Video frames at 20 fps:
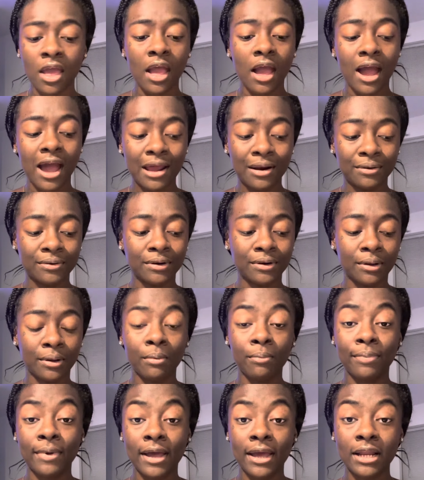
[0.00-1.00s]
I don't know.
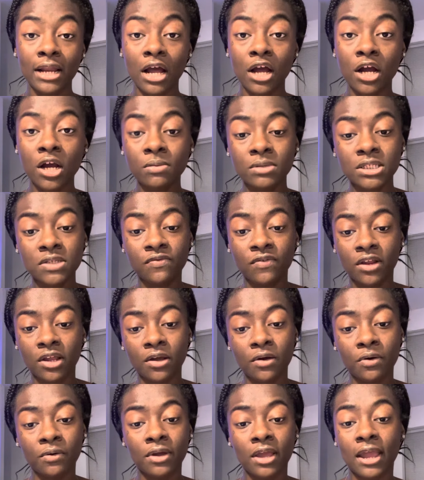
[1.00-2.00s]
But I hope this
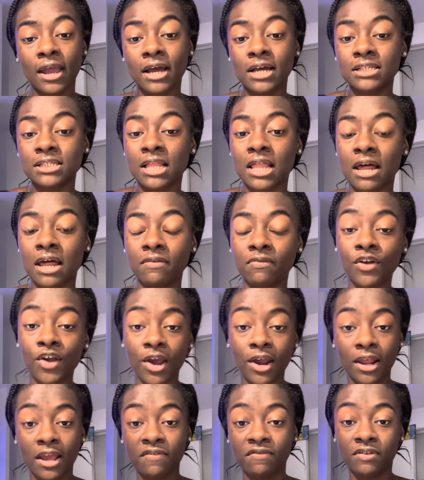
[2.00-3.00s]
video gave you guys a lot of
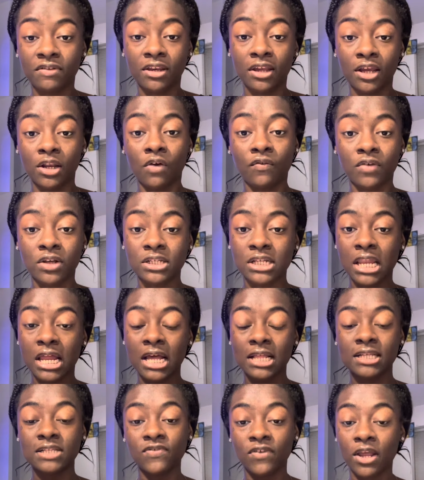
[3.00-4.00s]
clarity. If it did, don't forget to like
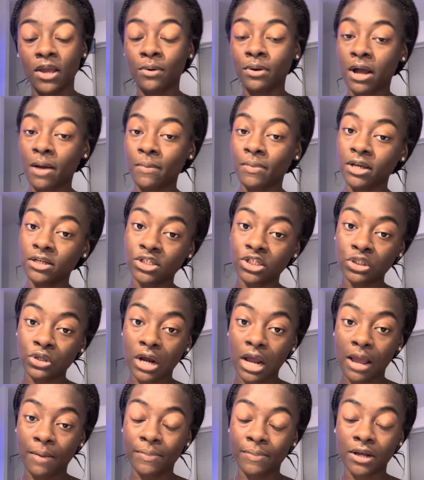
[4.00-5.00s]
this video, comment, and
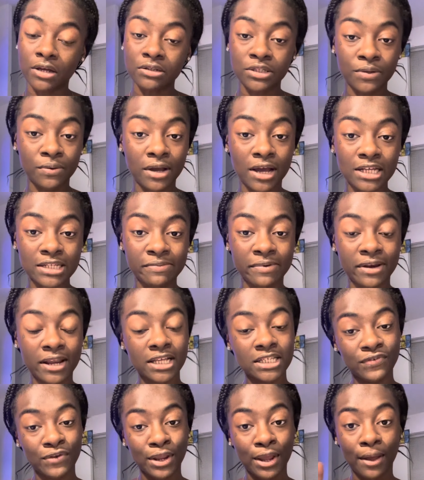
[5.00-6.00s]
subscribe. And I'll see you guys in my
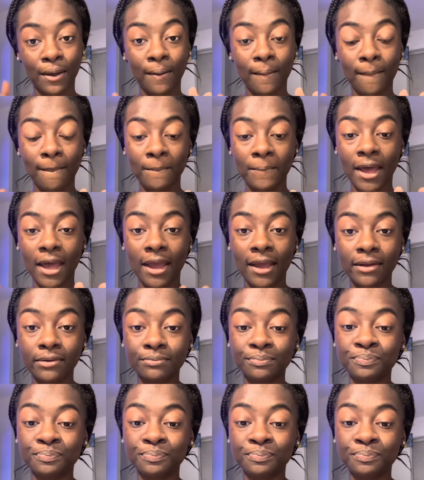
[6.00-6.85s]
next video. Bye.